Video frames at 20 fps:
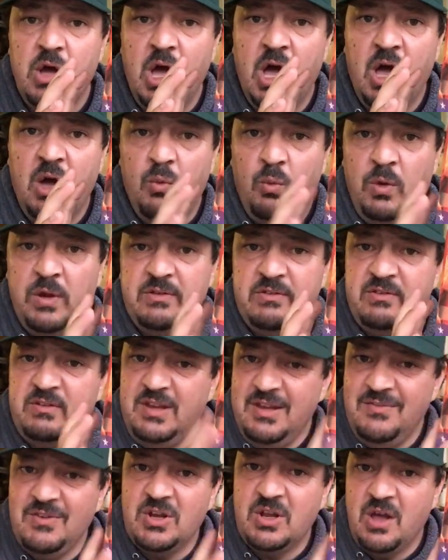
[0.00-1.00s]
Uh, what
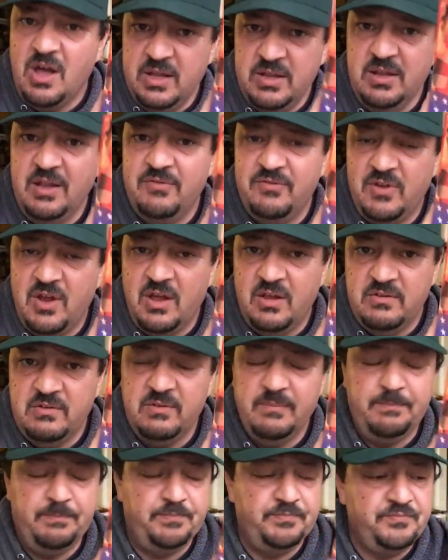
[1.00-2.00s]
Stephen Cunliffe does